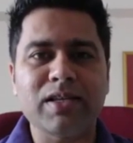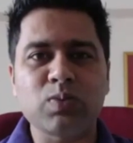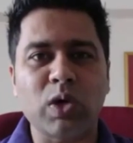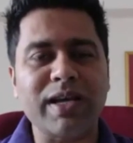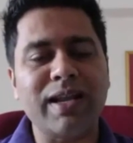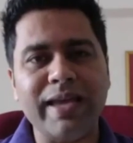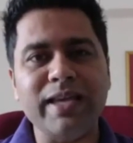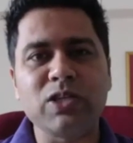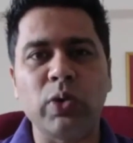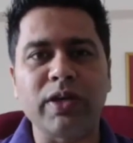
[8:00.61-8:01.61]
is what I
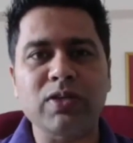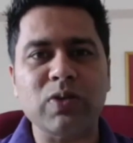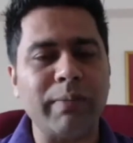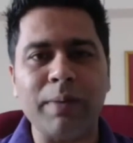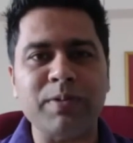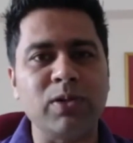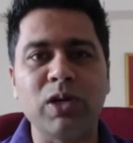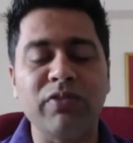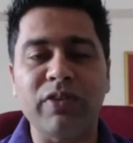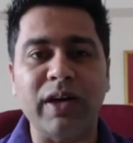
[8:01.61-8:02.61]
like doing. So I'm
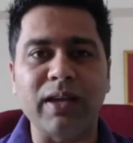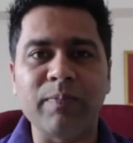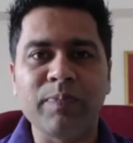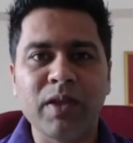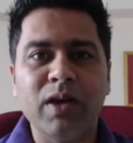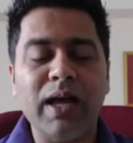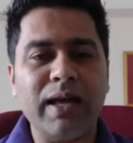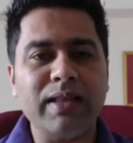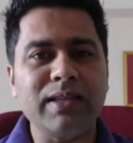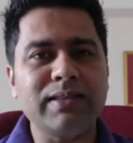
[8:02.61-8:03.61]
absolutely fine.
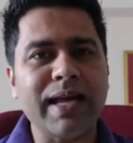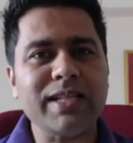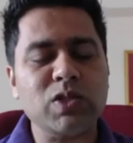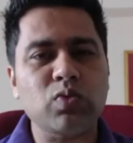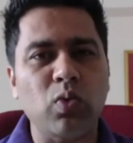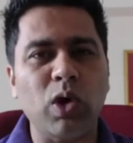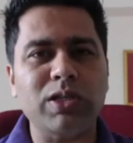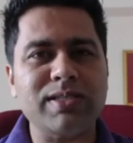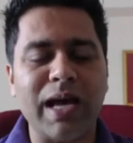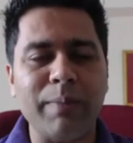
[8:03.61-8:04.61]
And I think that's
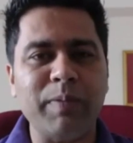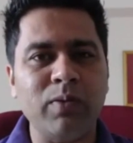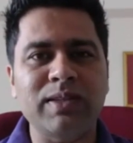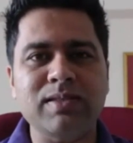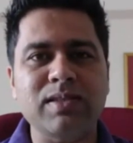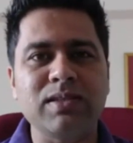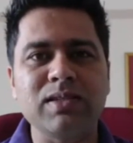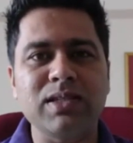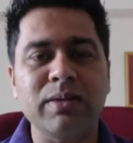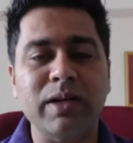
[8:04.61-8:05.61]
what is happening with this
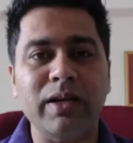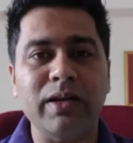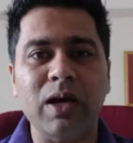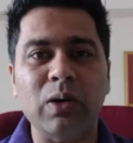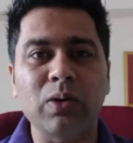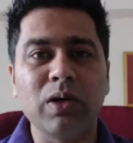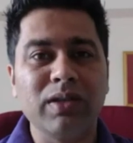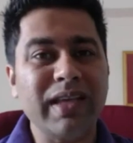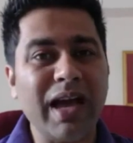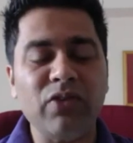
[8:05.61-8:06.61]
Indian team right now.
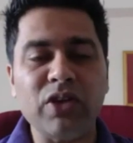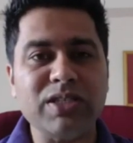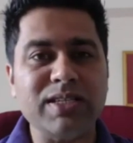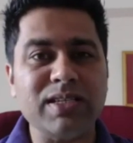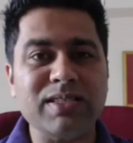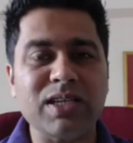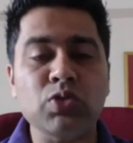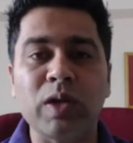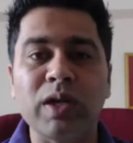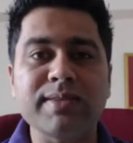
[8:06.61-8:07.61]
The average age is
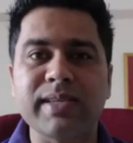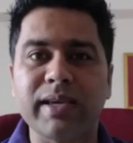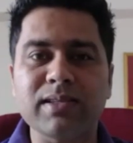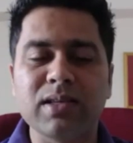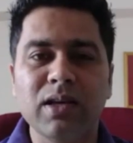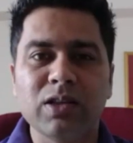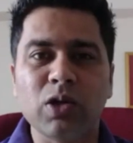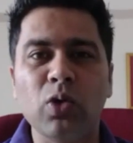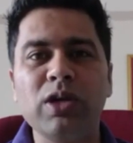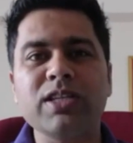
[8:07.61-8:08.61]
just twenty-six.
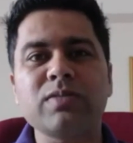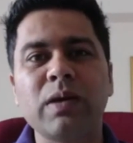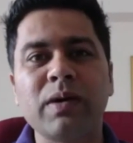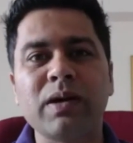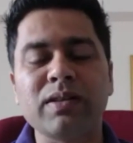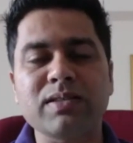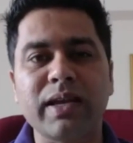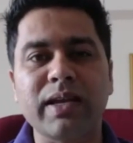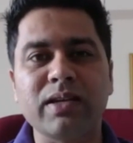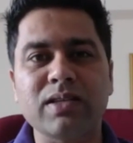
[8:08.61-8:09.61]
The oldest member in the
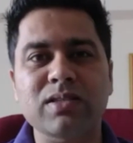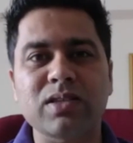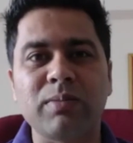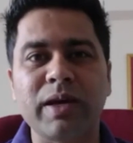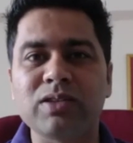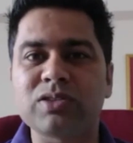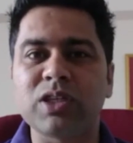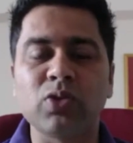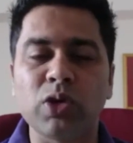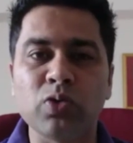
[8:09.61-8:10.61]
side is uh, Mahendra
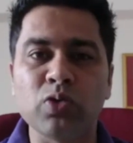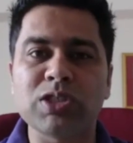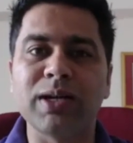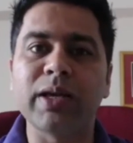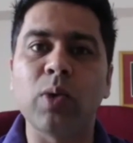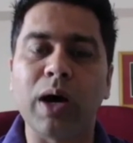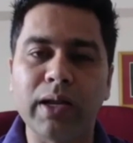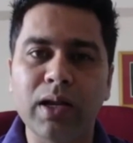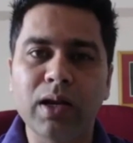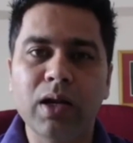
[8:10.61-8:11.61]
Singh Dhoni, who's
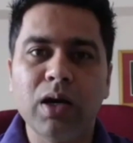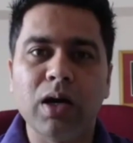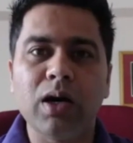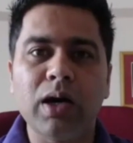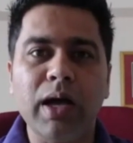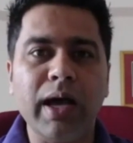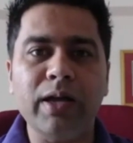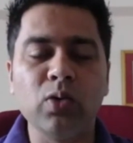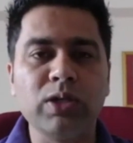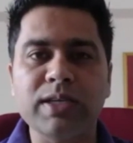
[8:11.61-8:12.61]
thirty-one. Uh,
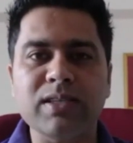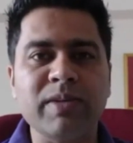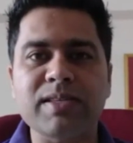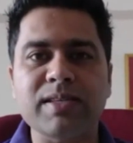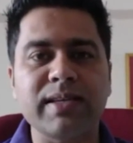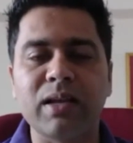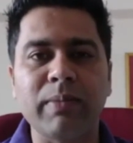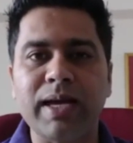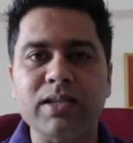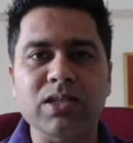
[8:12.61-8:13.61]
and who doesn't miss a
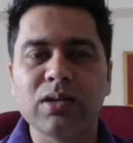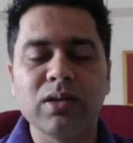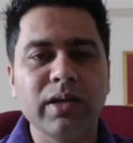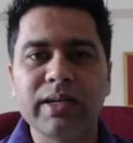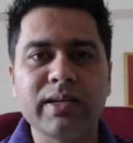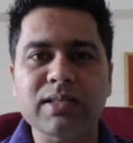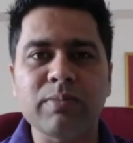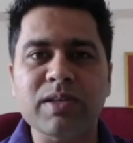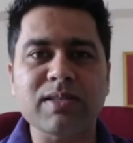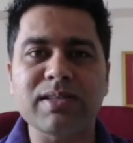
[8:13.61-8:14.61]
single match. He
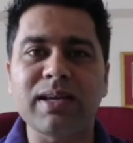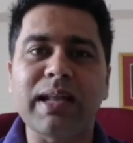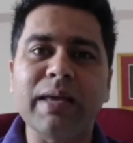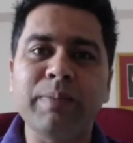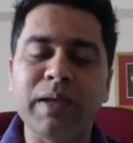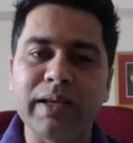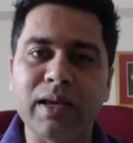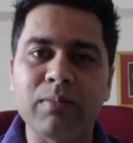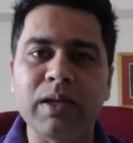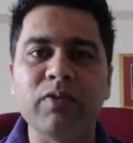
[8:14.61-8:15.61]
doesn't miss a single I P L
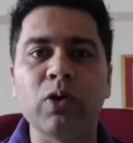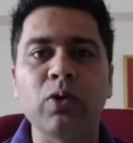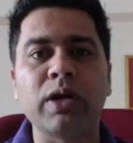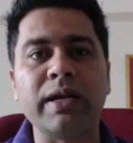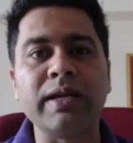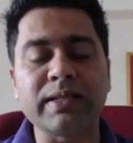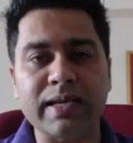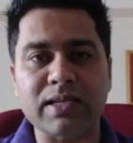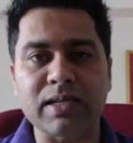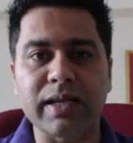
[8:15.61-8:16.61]
game, leave alone an
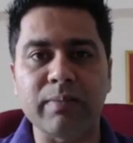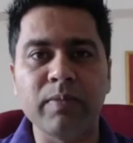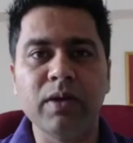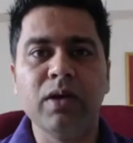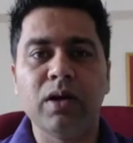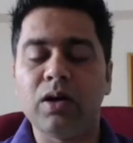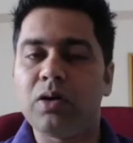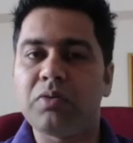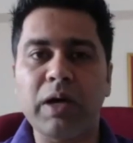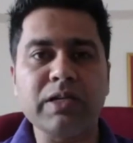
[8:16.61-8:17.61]
international game.
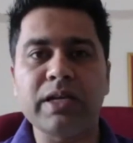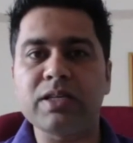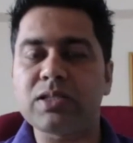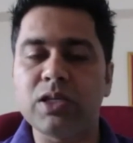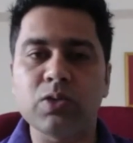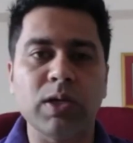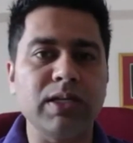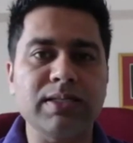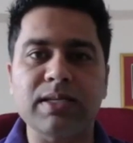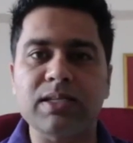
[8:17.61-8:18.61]
Uh, one days, T
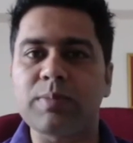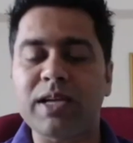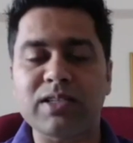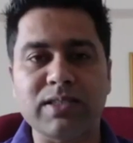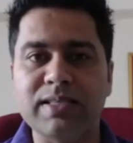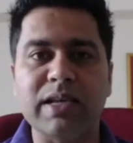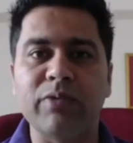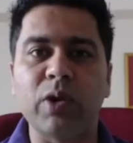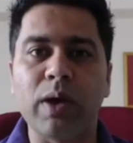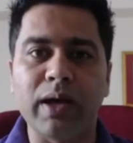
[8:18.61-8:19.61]
twenties, test matches, he's
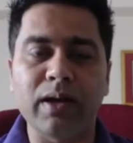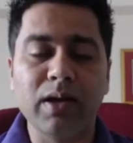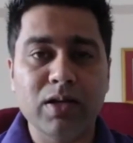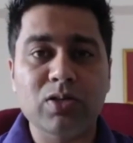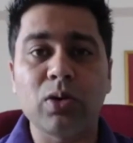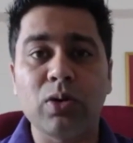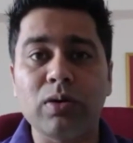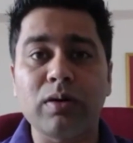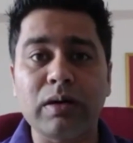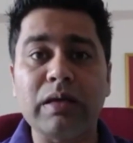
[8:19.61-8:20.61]
everywhere.
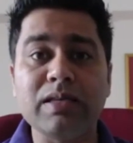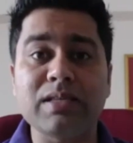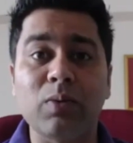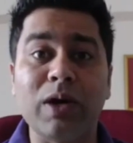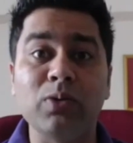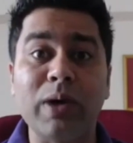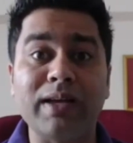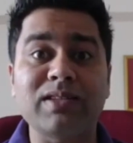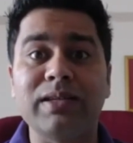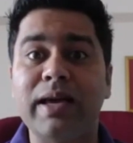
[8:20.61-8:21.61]
So he's the one who
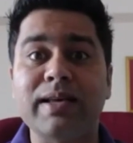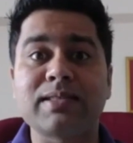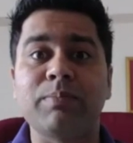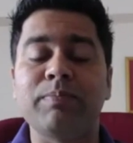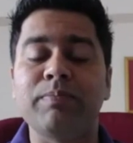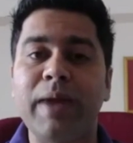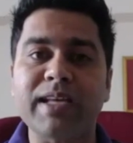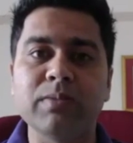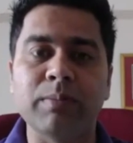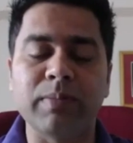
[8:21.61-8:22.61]
actually has the
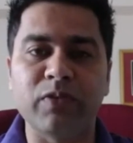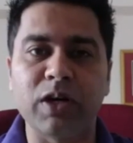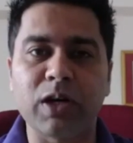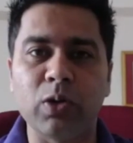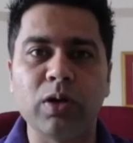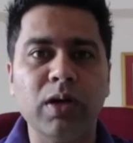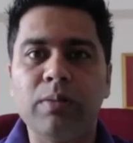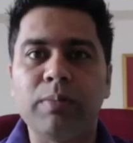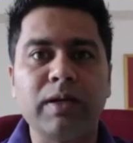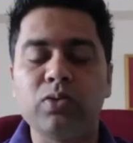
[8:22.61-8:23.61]
maximum workload,
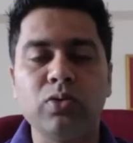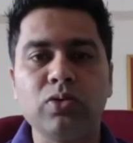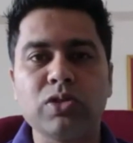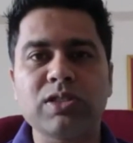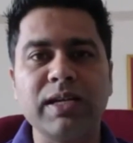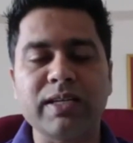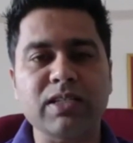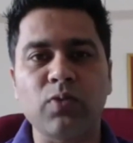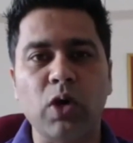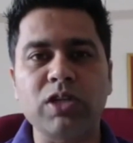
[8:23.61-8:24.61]
but who still
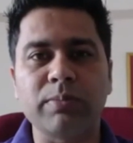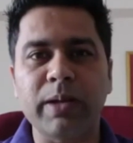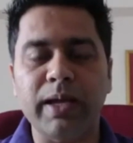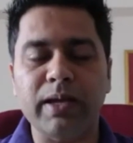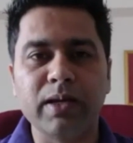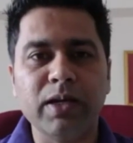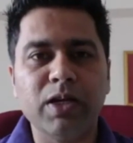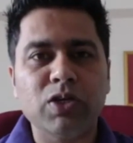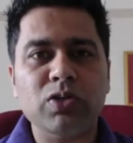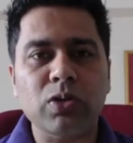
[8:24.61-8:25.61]
doesn't want a break.
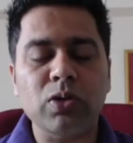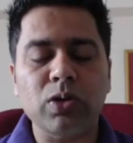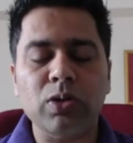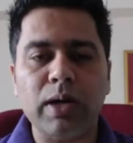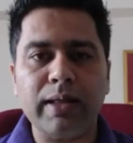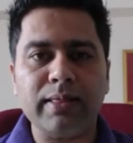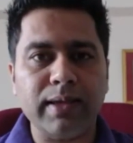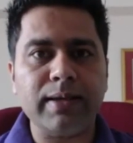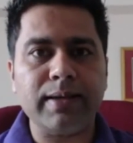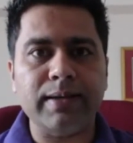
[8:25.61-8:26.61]
So I
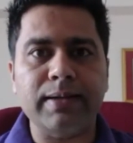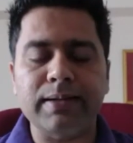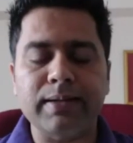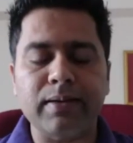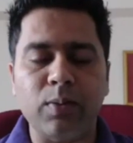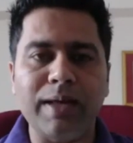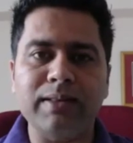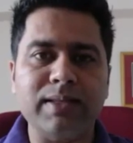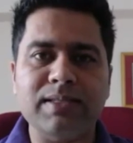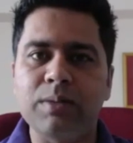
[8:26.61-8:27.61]
think, uh,
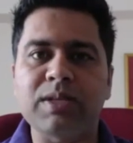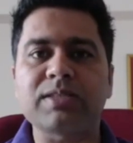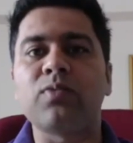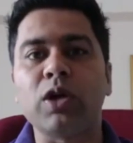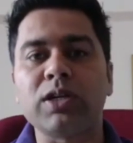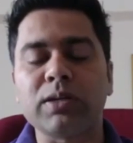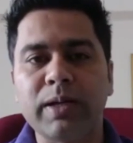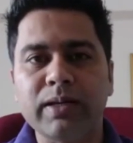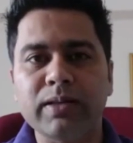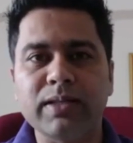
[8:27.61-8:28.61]
one, this team doesn't want a
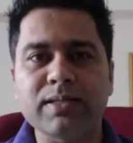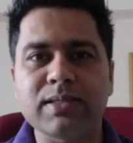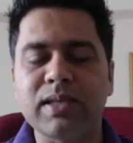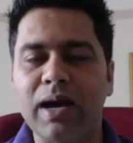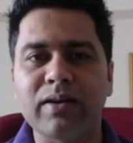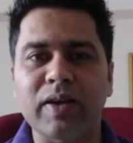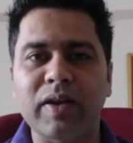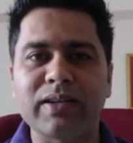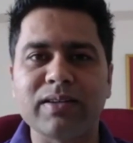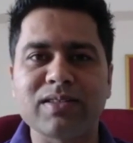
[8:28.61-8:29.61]
break. These young
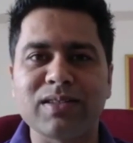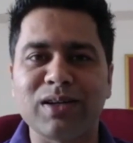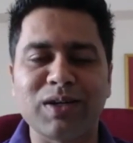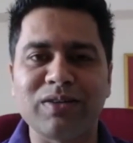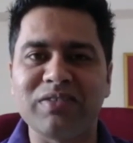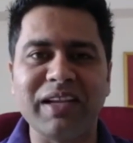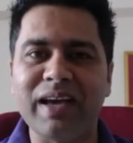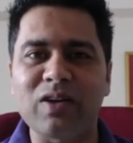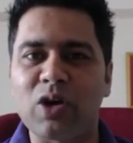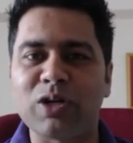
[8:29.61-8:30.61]
cricketers uh,
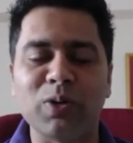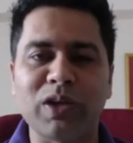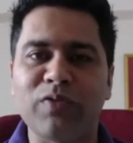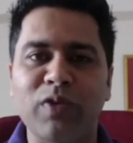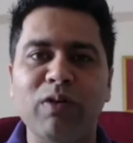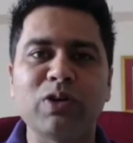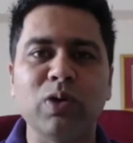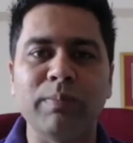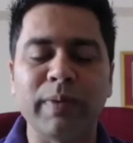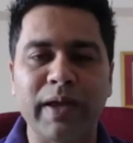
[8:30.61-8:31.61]
really are not looking forward
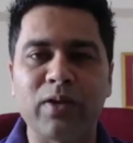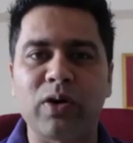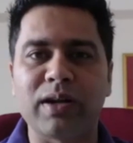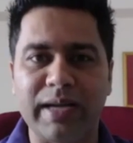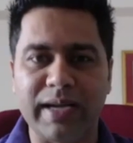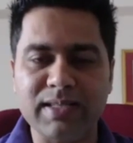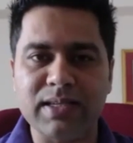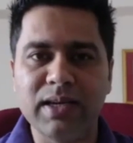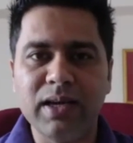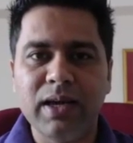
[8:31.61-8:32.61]
to a break or a
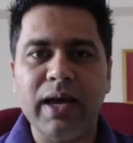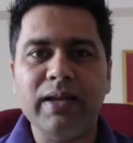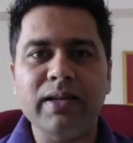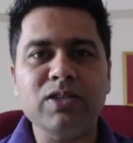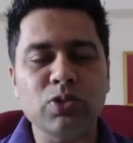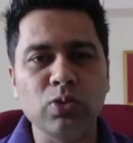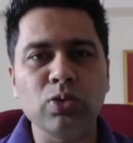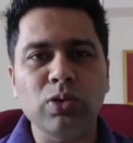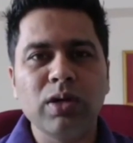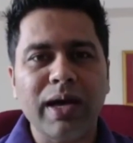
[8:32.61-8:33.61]
rest. And then
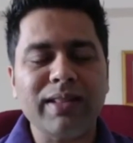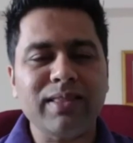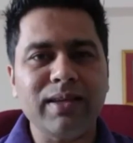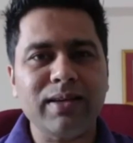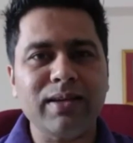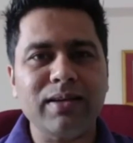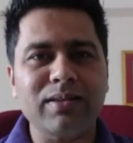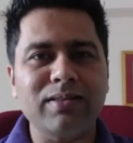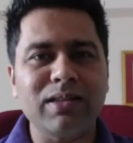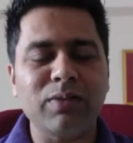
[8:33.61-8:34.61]
two, I think uh,
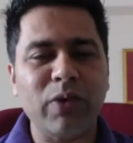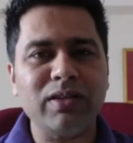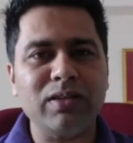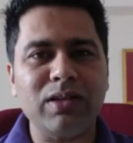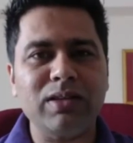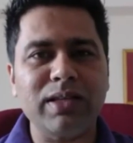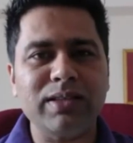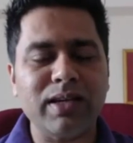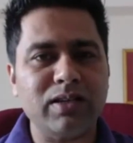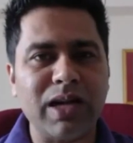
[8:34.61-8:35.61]
the, one, the
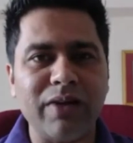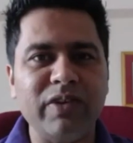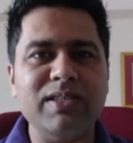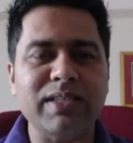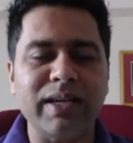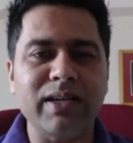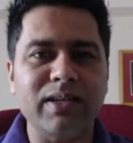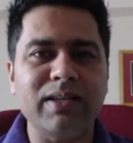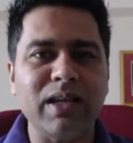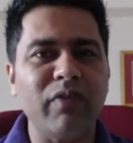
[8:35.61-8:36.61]
thing that Dravid said
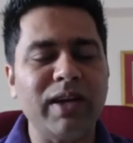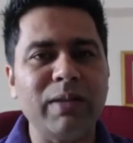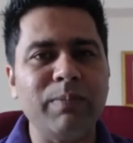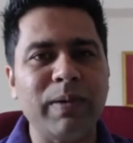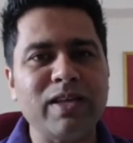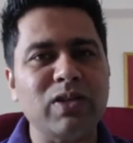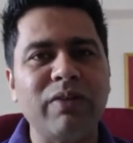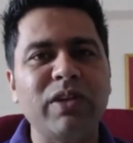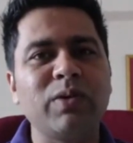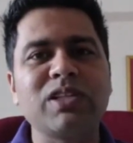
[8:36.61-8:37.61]
definitely plays
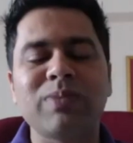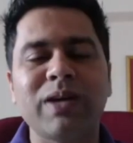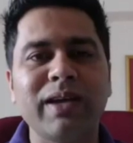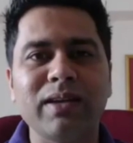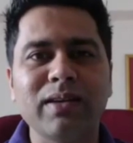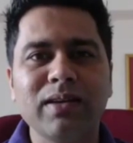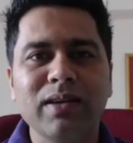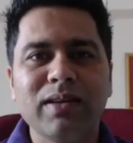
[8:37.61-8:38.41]
on everyone's mind,